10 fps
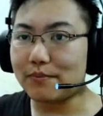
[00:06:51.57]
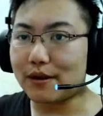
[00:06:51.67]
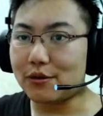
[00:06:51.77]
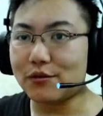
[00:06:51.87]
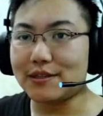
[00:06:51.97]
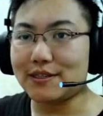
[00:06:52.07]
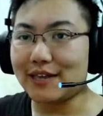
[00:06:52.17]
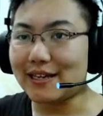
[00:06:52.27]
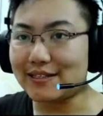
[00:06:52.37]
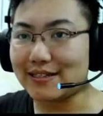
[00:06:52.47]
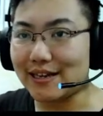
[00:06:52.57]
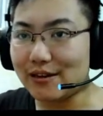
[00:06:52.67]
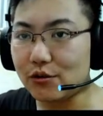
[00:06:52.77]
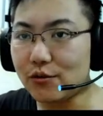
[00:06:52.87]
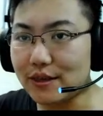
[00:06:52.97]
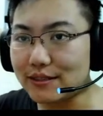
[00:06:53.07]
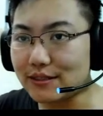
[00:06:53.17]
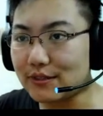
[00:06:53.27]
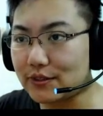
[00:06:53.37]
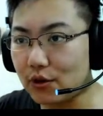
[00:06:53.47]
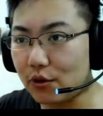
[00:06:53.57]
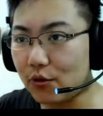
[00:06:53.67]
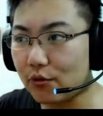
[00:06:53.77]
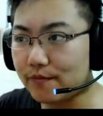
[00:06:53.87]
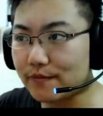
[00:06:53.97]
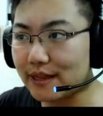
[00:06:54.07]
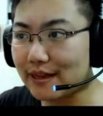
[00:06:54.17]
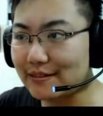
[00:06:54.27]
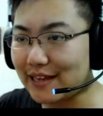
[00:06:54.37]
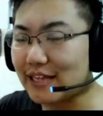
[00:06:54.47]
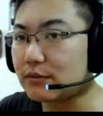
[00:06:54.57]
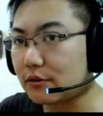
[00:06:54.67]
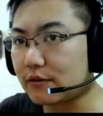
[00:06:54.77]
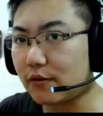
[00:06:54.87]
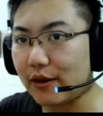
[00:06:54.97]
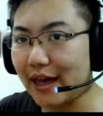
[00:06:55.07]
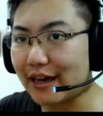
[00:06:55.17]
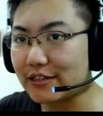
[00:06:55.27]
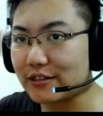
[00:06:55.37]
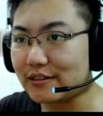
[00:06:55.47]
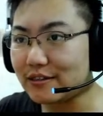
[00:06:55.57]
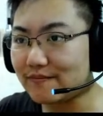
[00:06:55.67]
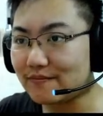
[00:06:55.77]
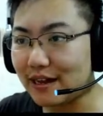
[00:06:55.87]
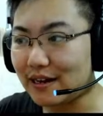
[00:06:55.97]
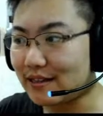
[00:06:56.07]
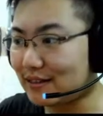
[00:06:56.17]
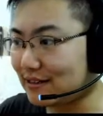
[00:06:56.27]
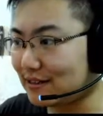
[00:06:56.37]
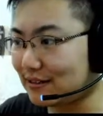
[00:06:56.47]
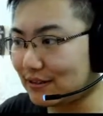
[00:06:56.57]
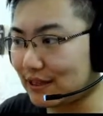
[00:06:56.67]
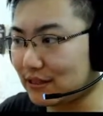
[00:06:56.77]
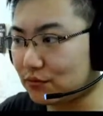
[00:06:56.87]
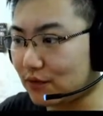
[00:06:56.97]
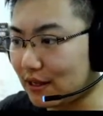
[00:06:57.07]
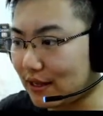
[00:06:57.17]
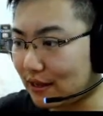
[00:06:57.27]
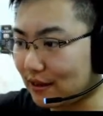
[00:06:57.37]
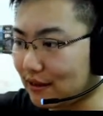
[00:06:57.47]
But Luke is eh, Luke is so desperate for action that he is really